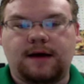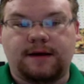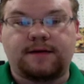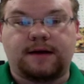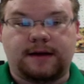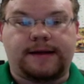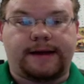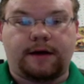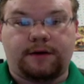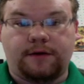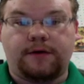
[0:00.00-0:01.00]
it's going to take
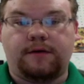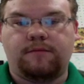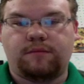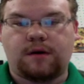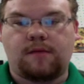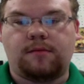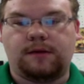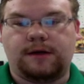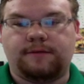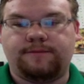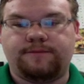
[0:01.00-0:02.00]
a good
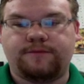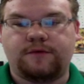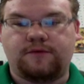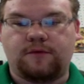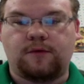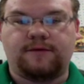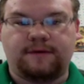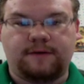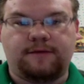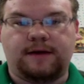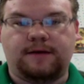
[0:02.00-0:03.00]
probably
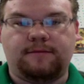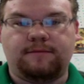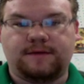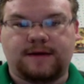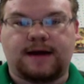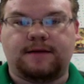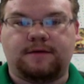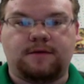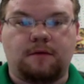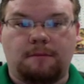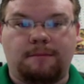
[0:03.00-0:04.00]
40-50 seconds
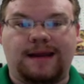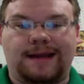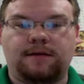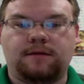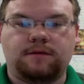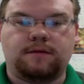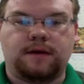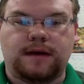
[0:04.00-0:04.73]
to a minute to